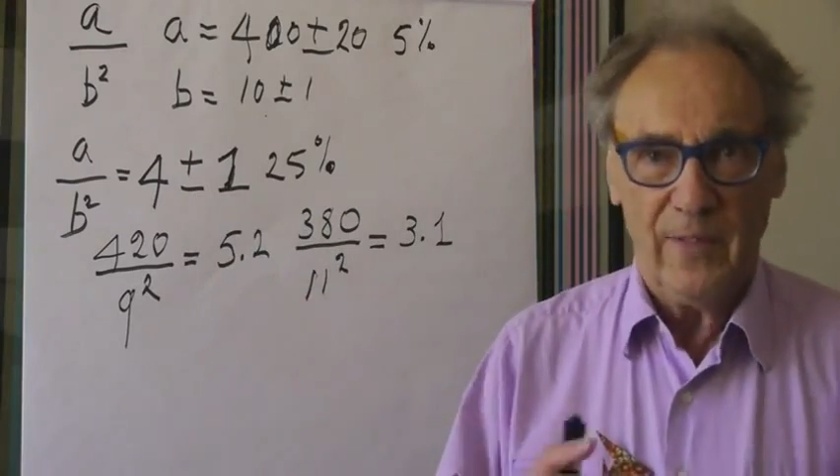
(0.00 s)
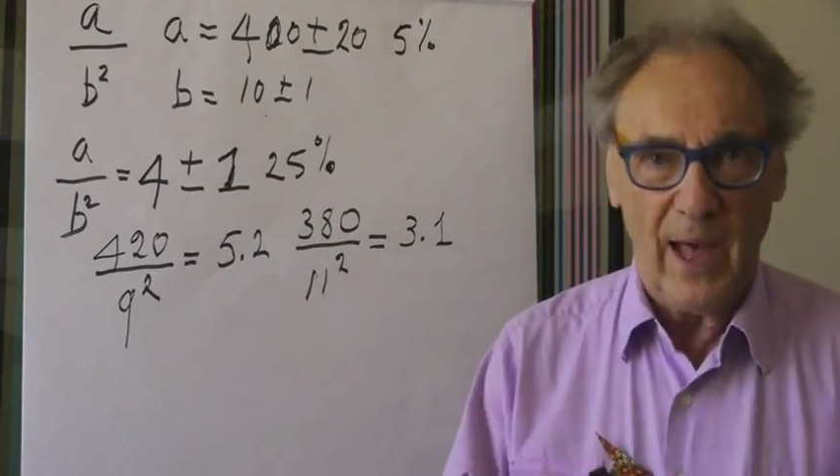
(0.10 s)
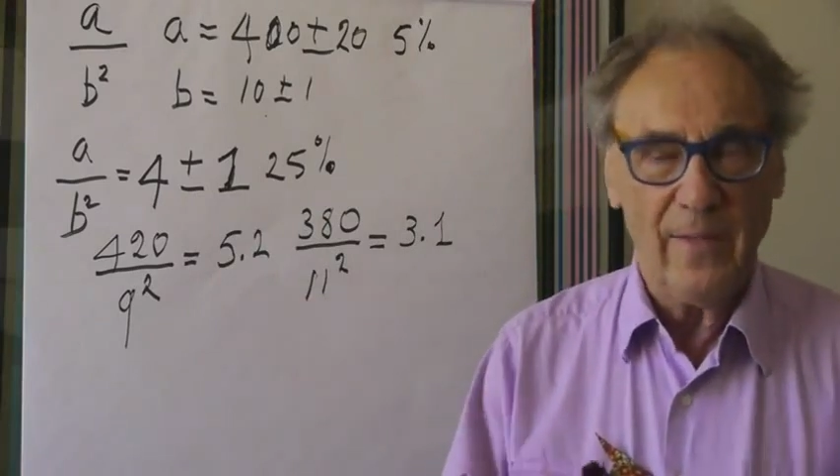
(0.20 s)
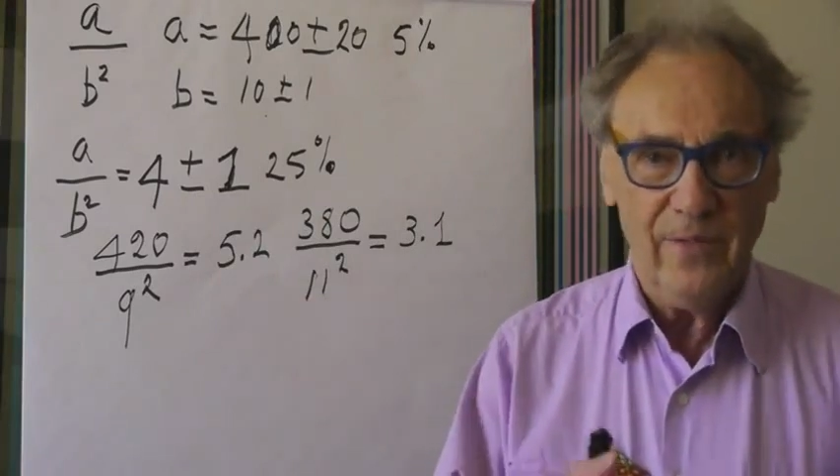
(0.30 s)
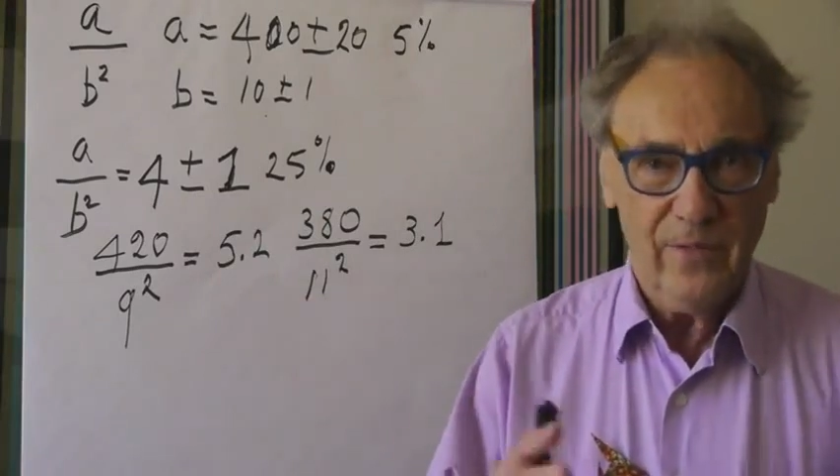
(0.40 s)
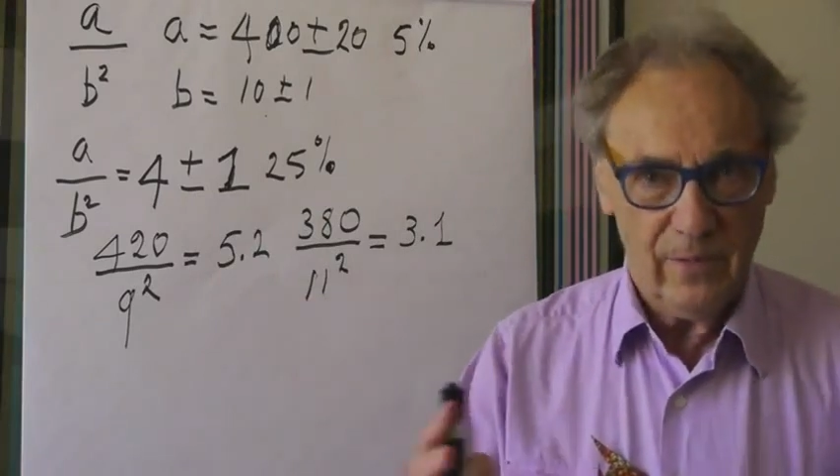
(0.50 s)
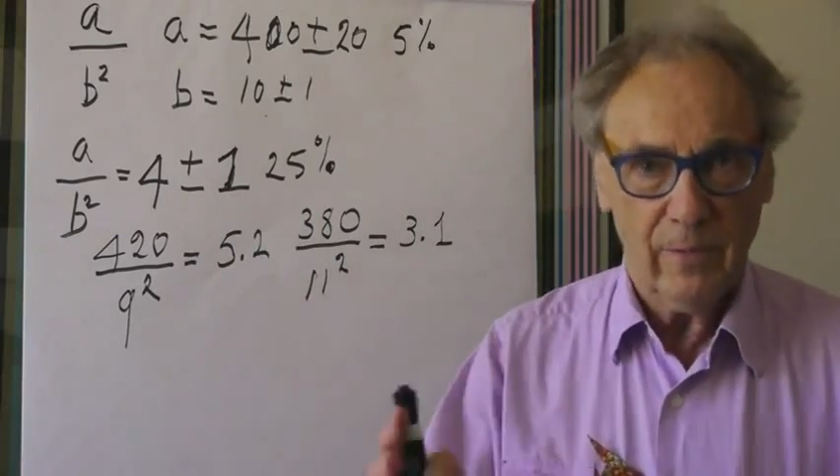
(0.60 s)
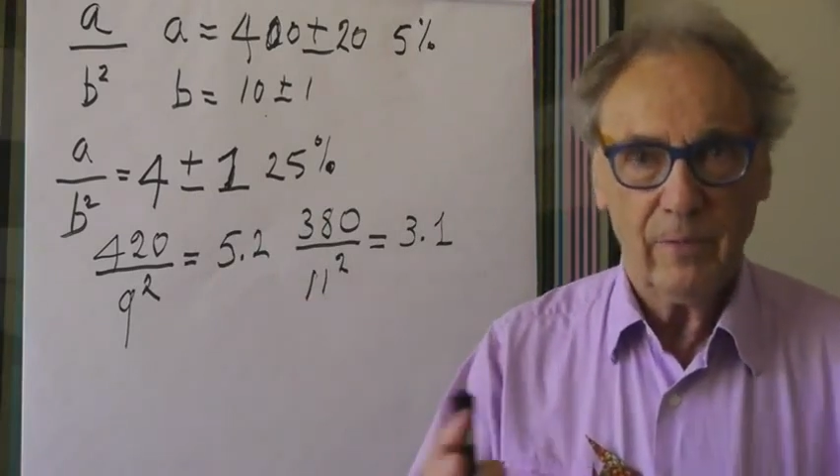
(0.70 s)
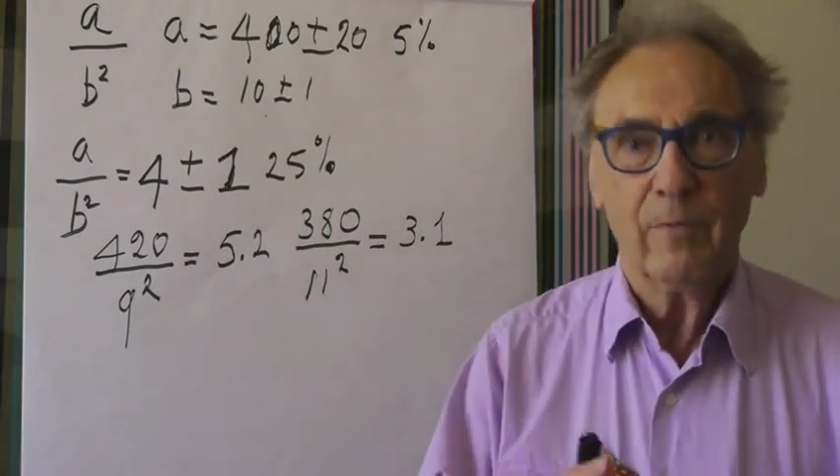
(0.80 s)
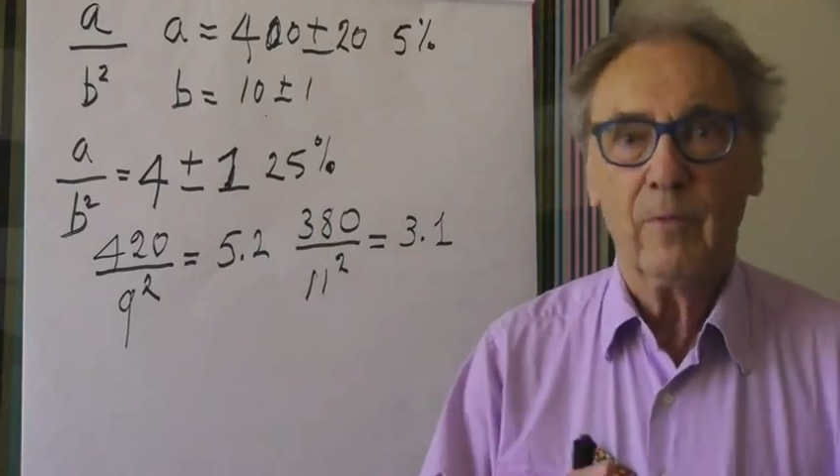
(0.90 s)
and
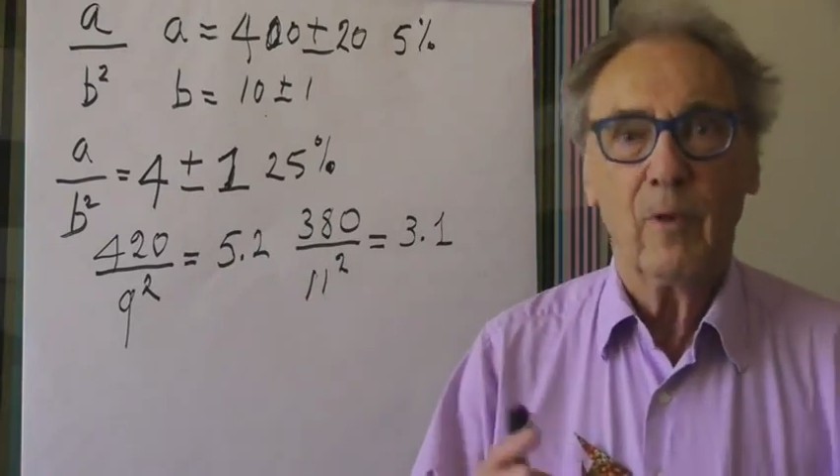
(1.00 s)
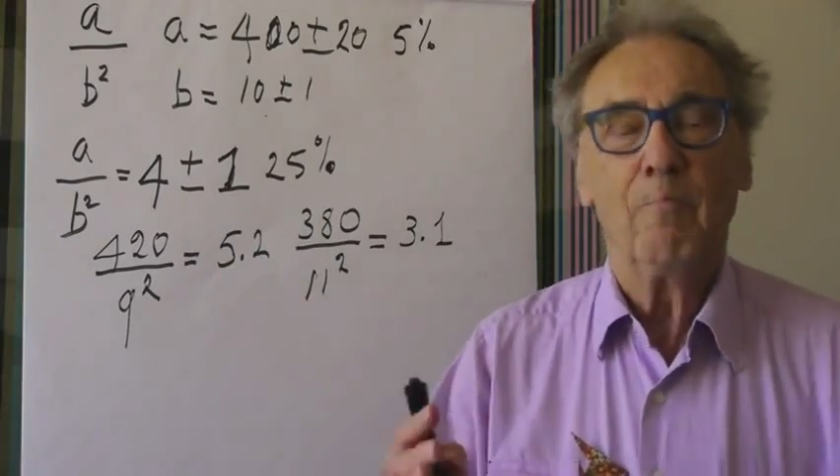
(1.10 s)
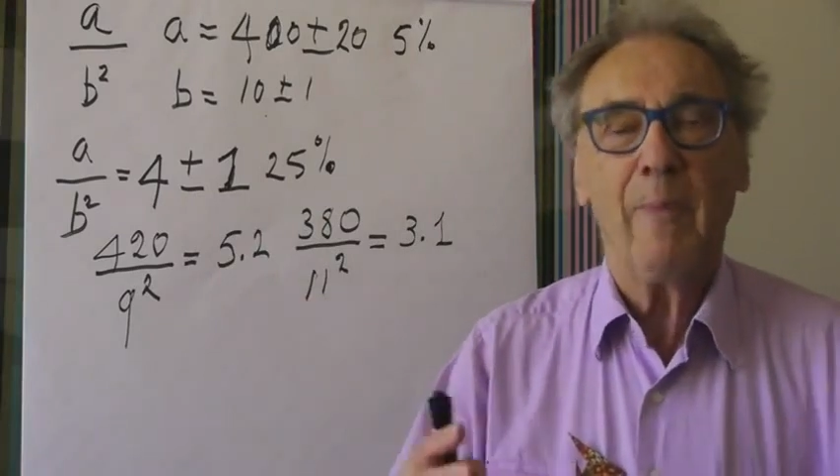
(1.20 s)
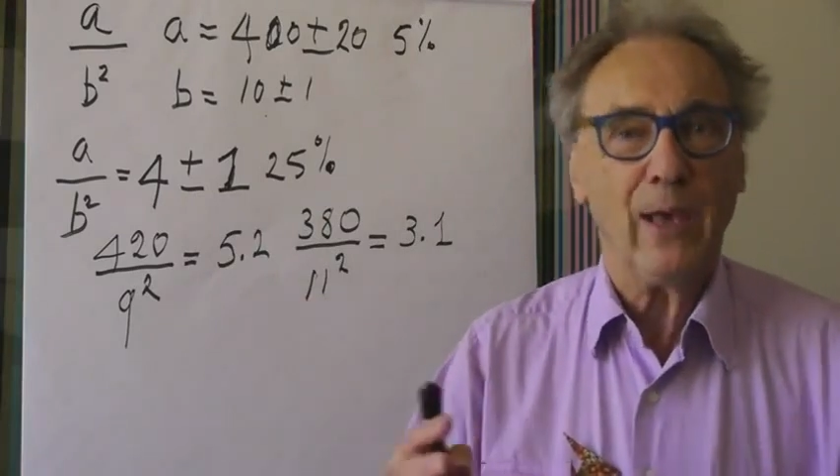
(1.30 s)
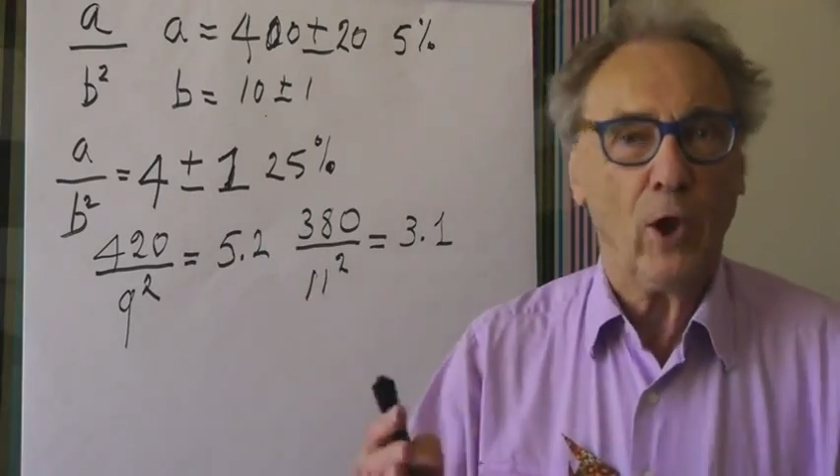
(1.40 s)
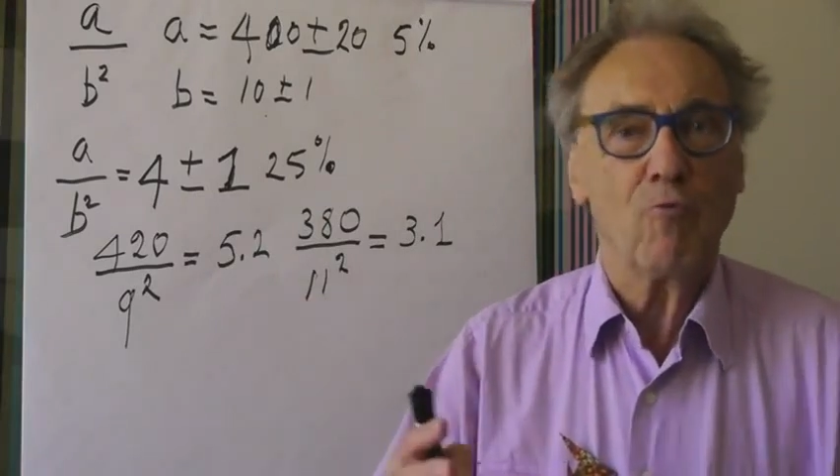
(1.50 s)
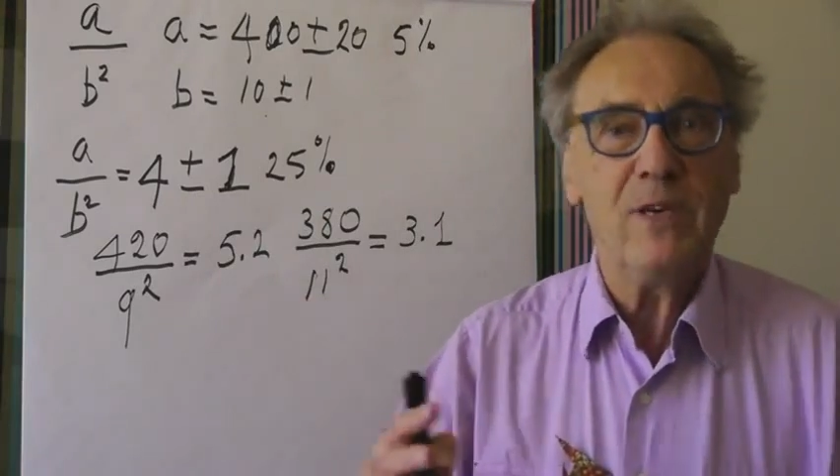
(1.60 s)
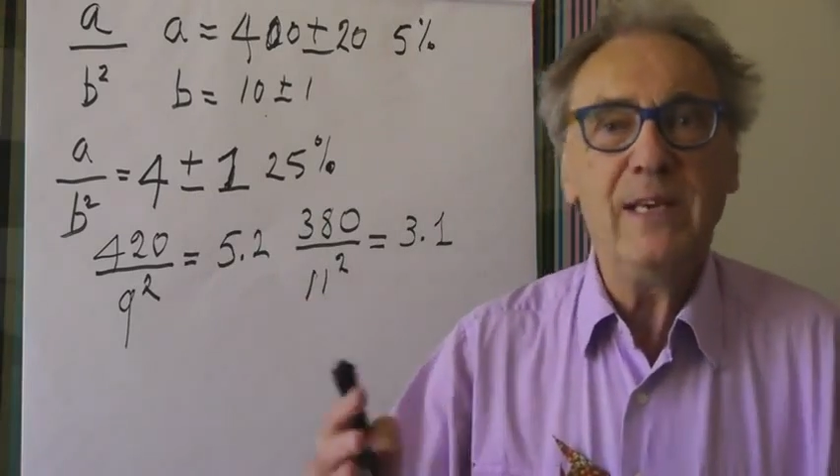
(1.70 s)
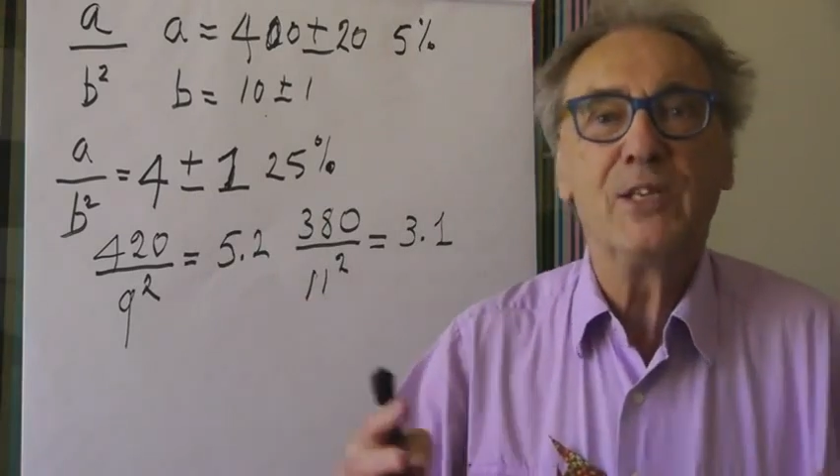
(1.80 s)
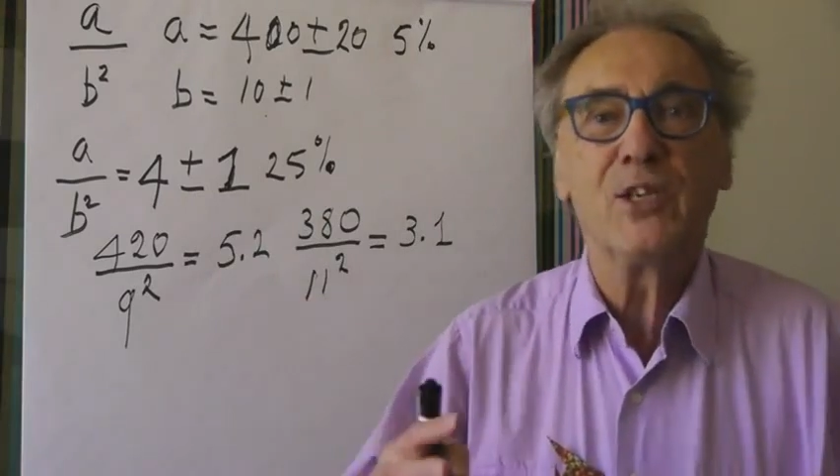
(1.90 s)
then make a
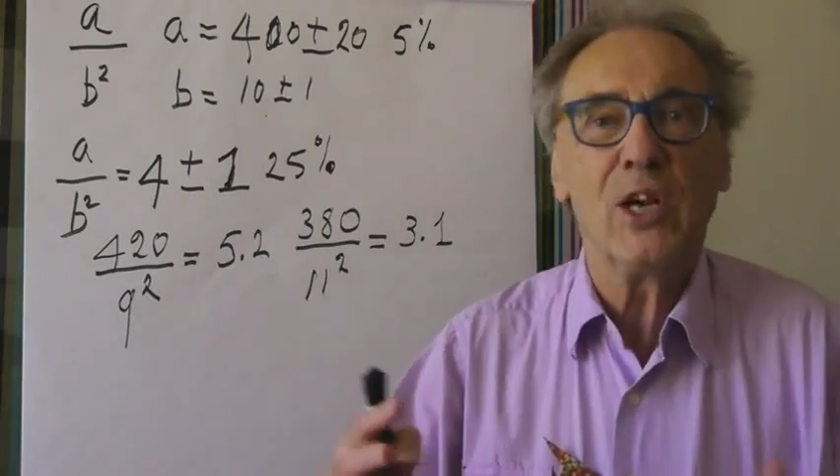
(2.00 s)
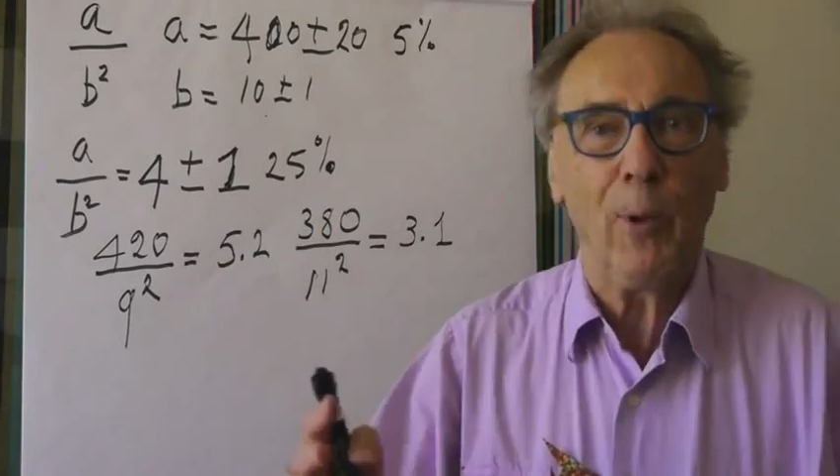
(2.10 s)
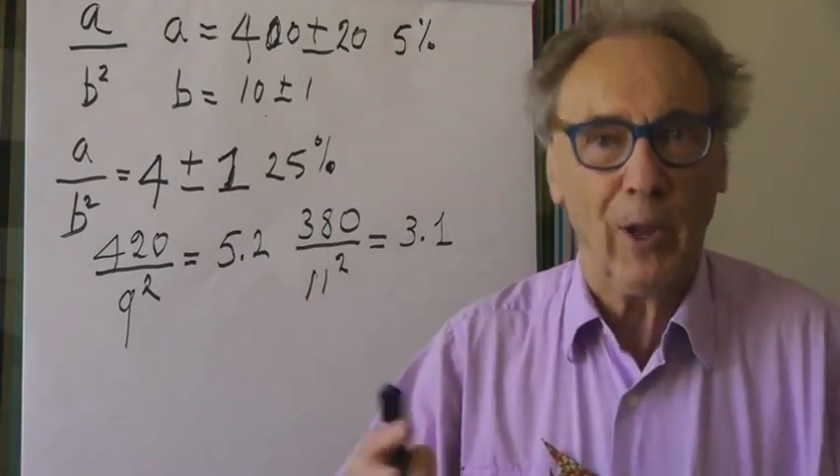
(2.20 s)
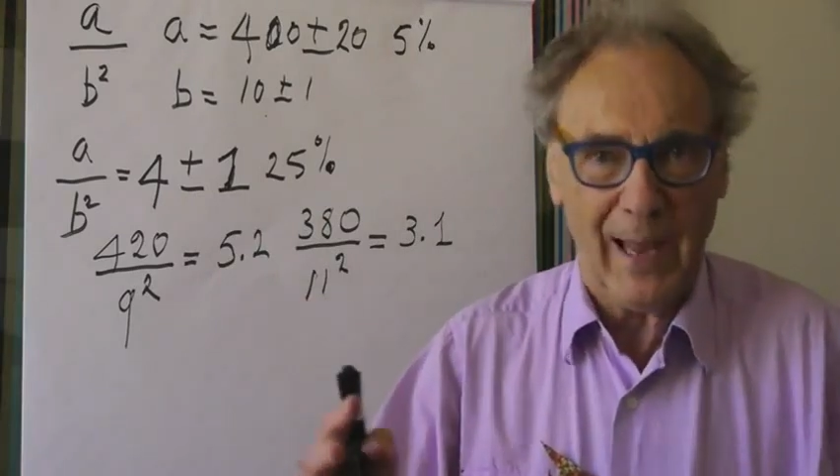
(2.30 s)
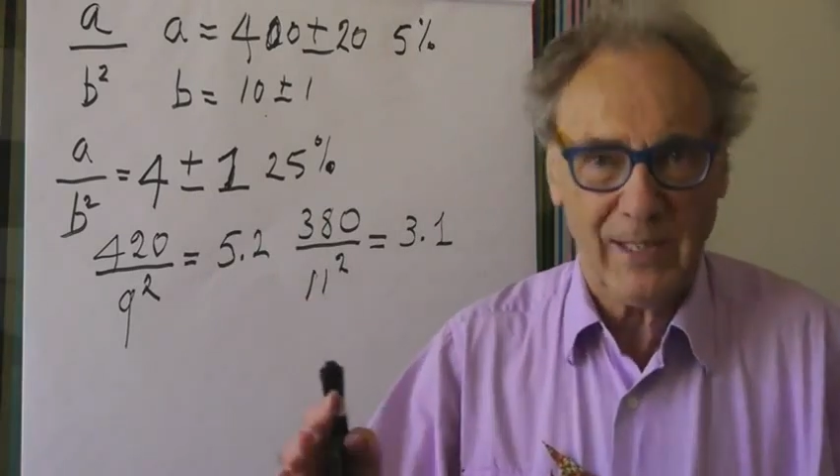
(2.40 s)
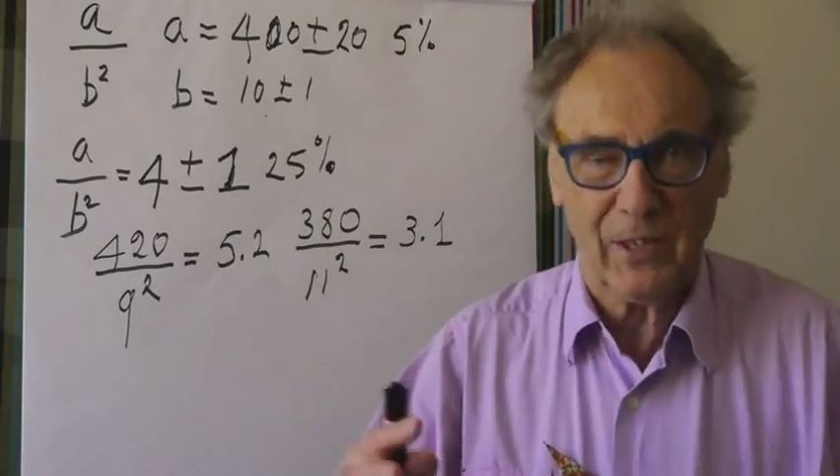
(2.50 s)
reasonable